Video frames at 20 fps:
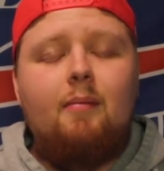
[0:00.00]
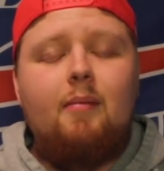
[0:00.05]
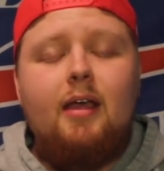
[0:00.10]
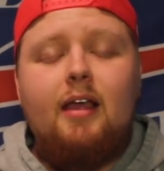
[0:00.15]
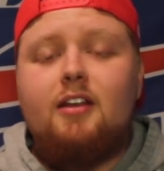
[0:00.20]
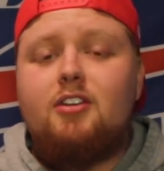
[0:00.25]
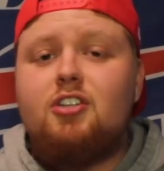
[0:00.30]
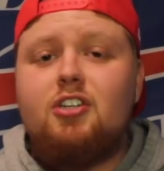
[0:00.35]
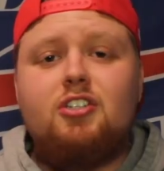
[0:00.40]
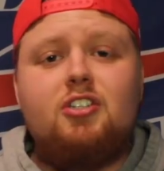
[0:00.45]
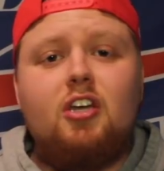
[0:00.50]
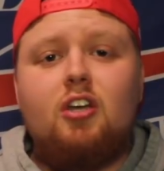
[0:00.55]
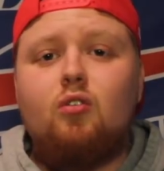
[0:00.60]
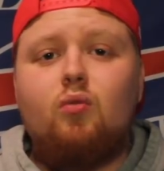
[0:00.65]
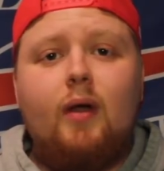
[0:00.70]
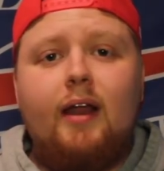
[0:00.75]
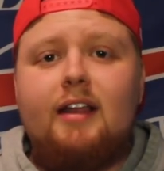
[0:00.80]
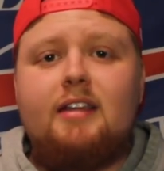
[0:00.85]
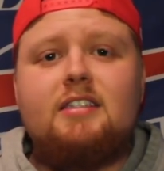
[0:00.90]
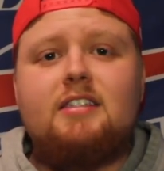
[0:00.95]
It's just a
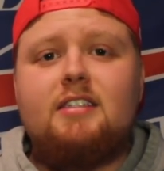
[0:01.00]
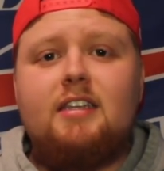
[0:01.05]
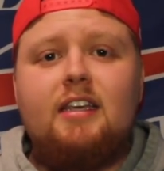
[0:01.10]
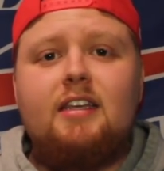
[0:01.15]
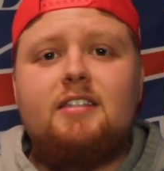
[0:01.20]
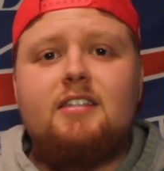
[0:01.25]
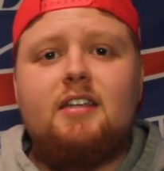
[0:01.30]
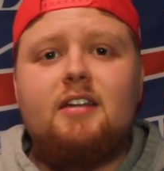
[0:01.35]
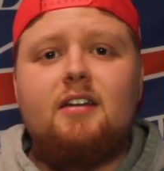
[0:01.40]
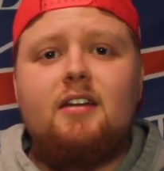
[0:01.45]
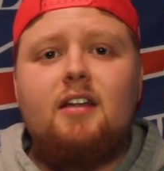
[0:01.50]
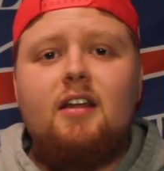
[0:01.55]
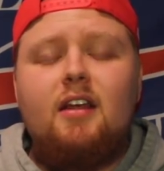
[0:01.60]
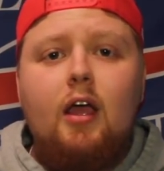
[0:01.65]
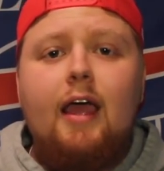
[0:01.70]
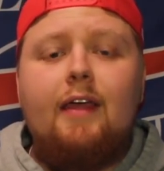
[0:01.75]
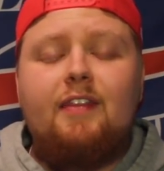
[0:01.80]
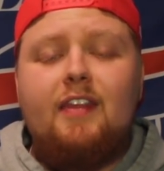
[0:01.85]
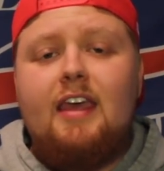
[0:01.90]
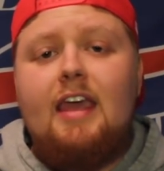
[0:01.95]
great season
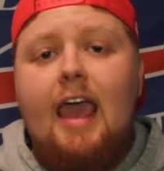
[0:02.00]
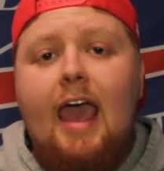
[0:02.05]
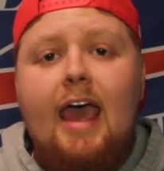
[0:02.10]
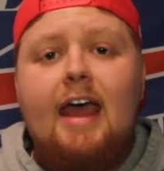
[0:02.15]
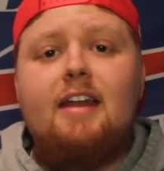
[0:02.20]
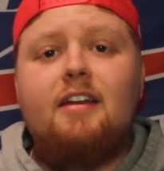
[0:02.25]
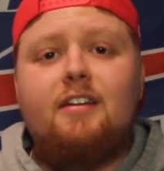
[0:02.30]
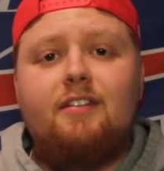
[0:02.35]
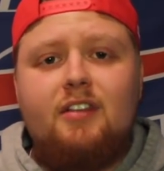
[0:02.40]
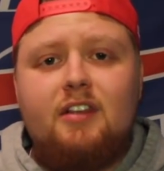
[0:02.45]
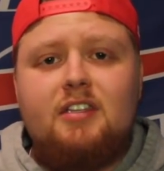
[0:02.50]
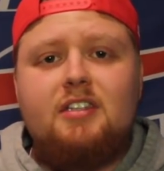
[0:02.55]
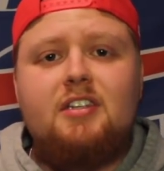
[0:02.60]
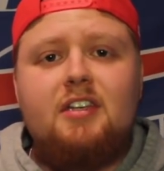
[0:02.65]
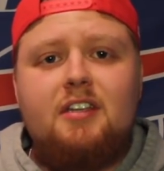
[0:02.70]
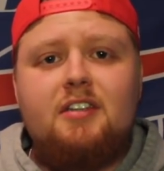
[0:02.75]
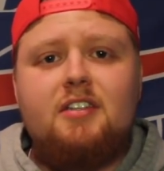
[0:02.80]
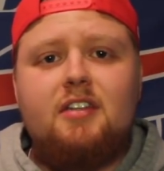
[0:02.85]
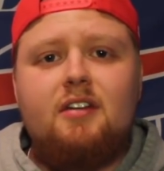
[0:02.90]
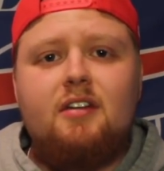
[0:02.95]
at the end of the
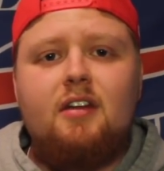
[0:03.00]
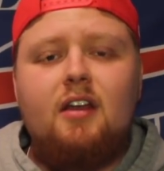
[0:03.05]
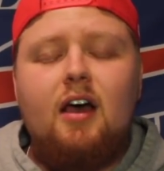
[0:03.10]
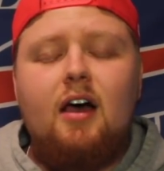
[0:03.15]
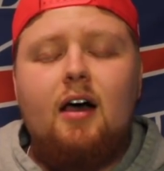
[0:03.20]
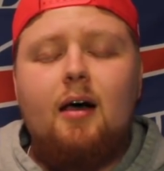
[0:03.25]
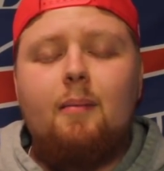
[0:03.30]
season